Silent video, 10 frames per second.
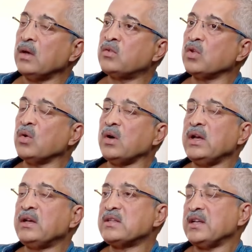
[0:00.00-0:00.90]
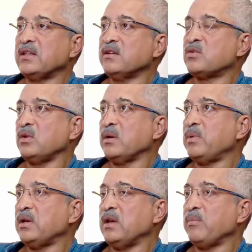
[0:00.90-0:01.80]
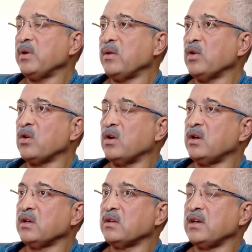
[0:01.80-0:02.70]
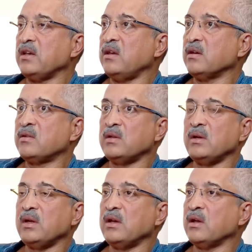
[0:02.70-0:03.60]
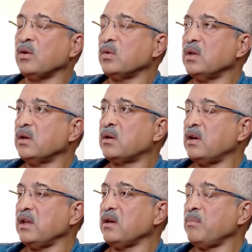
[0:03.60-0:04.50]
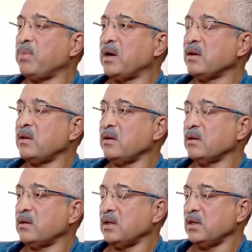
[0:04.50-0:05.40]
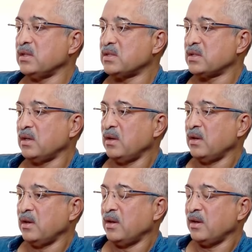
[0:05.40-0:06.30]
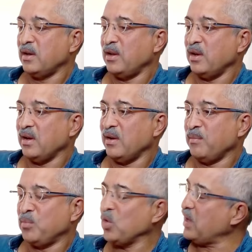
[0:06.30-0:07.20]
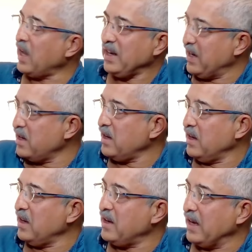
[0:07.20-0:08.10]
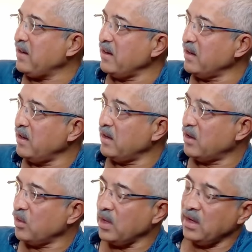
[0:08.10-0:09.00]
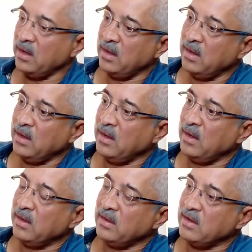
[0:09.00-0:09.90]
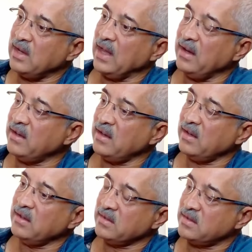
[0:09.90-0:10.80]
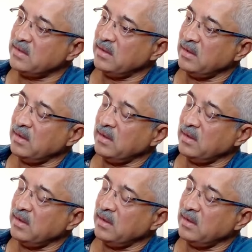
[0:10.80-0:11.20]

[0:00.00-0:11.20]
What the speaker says: So it is like this. So let me give you a context again here. See, now the critical part here is, so I'll get a little technical here, okay? The reality is,